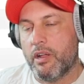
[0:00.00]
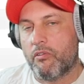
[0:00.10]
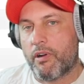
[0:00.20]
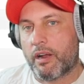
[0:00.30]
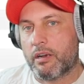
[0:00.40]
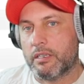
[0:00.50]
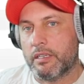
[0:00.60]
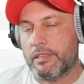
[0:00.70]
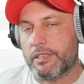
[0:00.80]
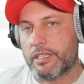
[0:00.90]
record
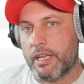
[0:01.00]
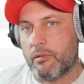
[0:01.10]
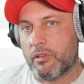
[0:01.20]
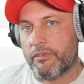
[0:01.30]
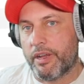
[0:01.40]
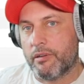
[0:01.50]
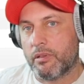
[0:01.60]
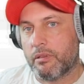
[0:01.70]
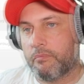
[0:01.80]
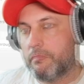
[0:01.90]
in this table
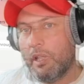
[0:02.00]
variable.